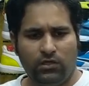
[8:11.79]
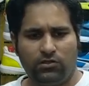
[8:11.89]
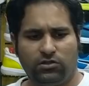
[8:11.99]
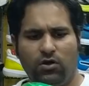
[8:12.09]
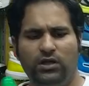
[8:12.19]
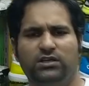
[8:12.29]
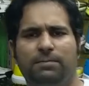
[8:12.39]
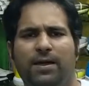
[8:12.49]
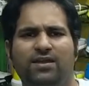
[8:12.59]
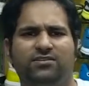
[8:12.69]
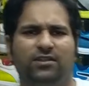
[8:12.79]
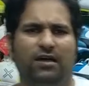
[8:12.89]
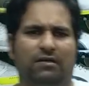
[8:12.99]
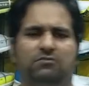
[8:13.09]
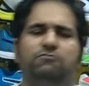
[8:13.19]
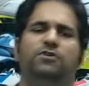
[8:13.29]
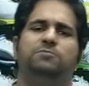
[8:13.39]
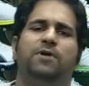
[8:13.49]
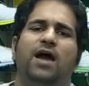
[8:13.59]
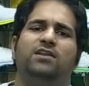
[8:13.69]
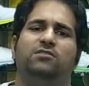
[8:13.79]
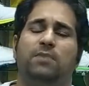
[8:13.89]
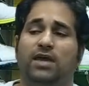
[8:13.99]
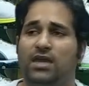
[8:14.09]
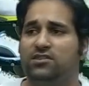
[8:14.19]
So it depends which brand is making.